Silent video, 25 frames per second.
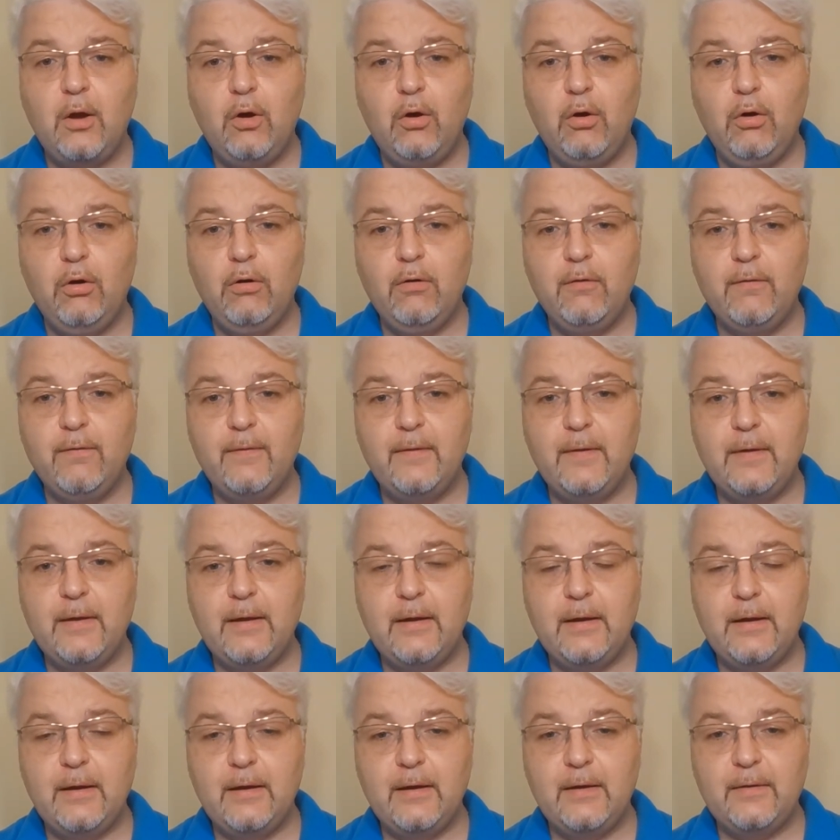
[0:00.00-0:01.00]
on
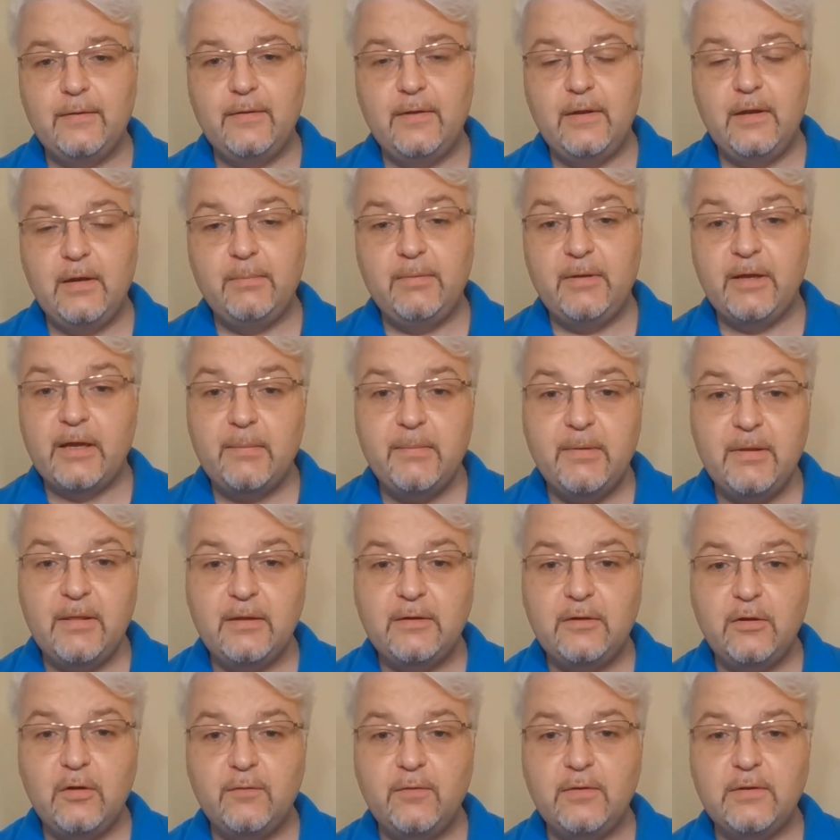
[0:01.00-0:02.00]
the
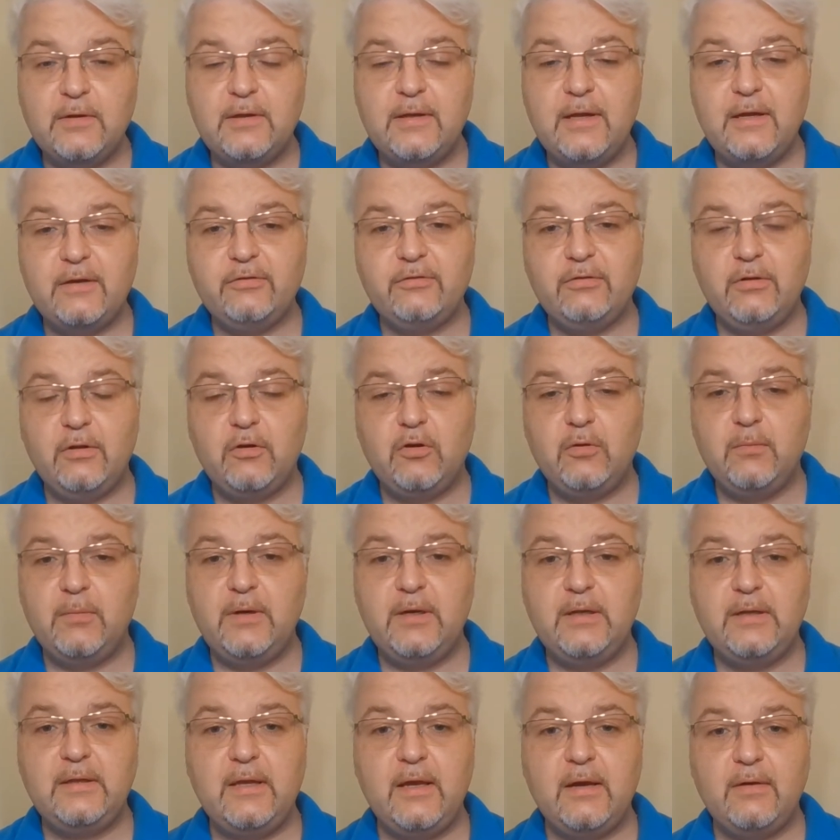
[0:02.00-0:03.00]
applicability of international
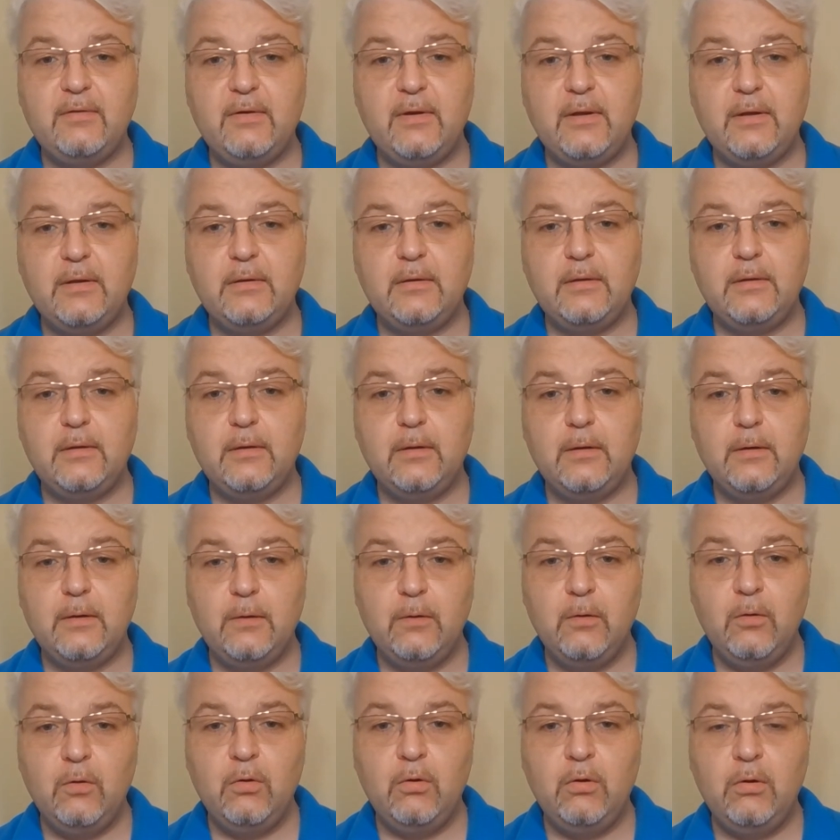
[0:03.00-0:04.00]
humanitarian
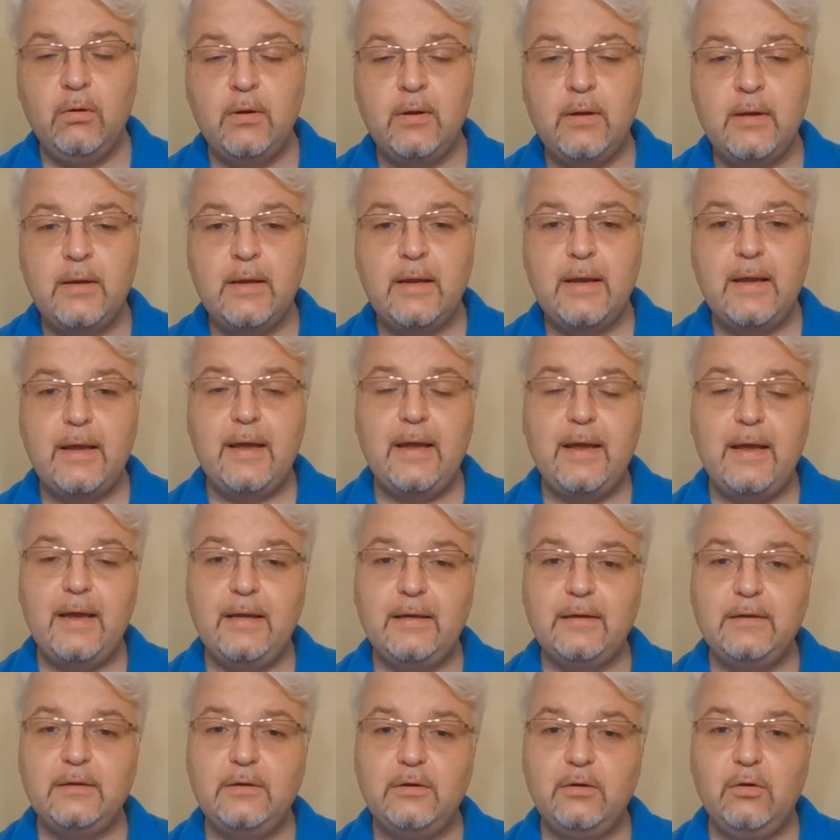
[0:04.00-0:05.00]
law
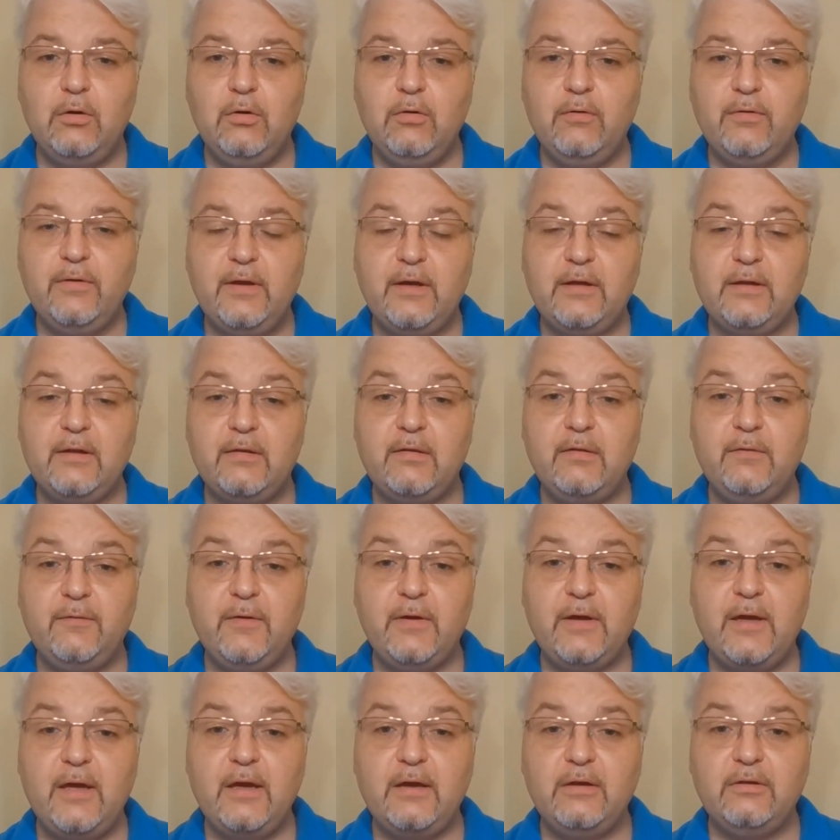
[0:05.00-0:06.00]
and on the
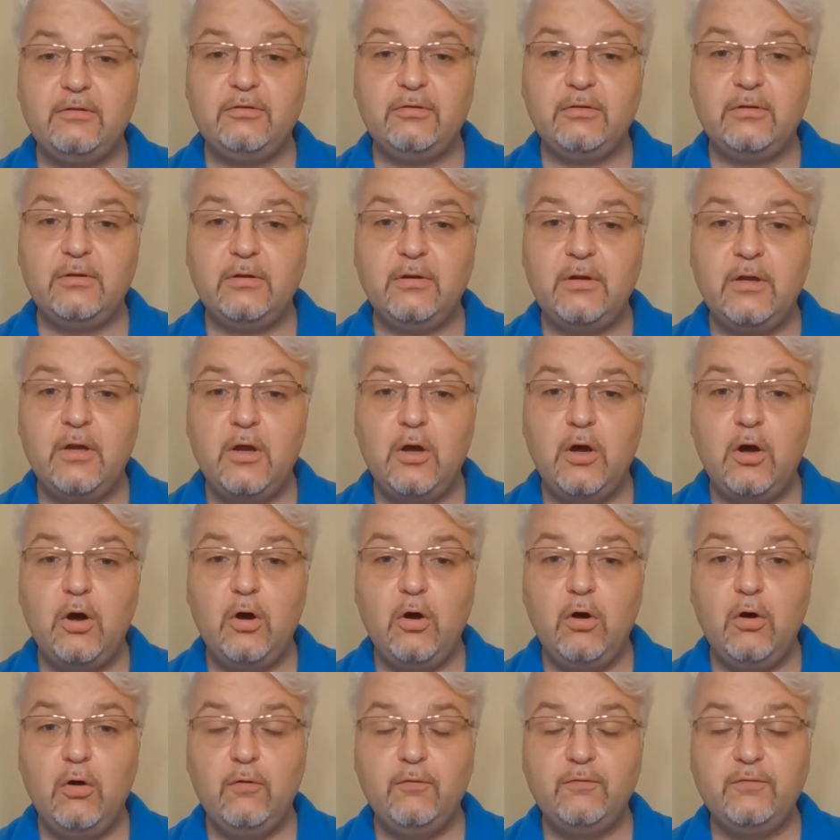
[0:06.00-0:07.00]
classification
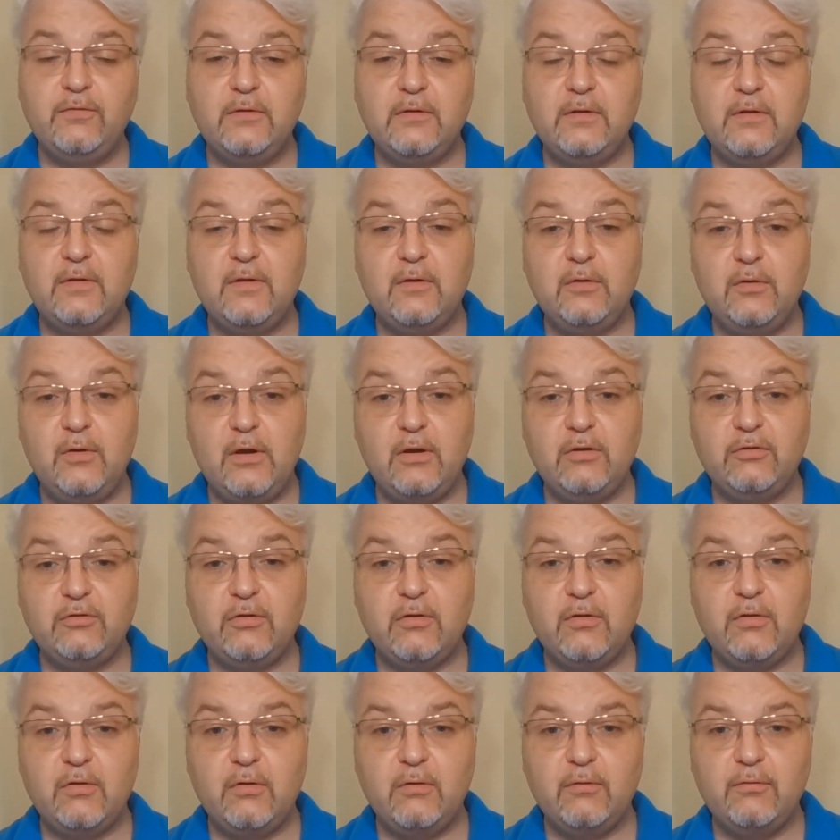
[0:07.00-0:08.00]
of
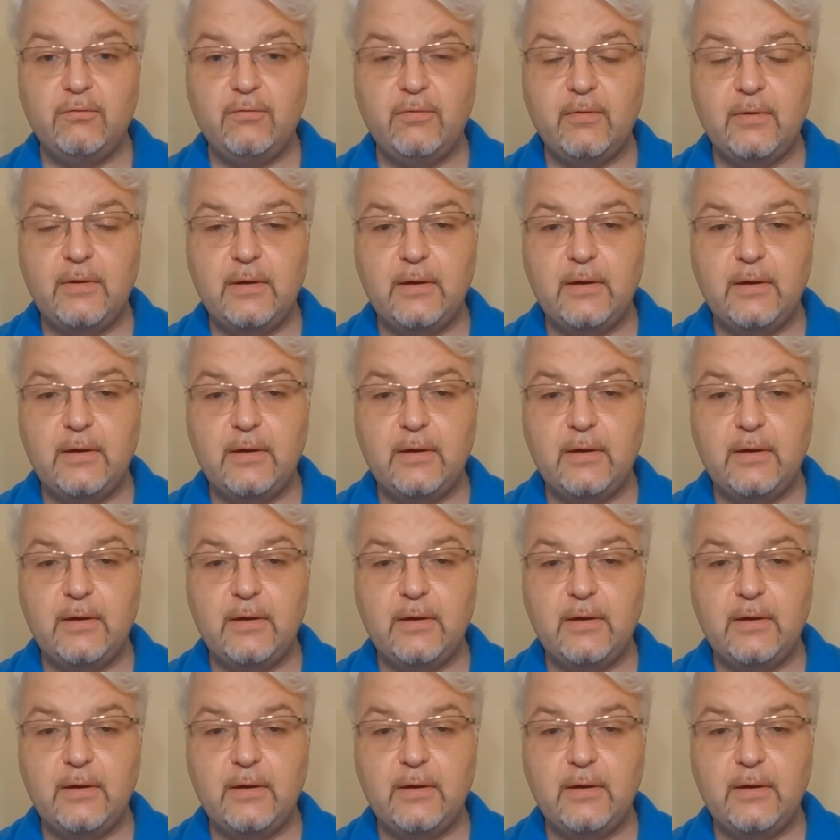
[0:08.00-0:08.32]
situations of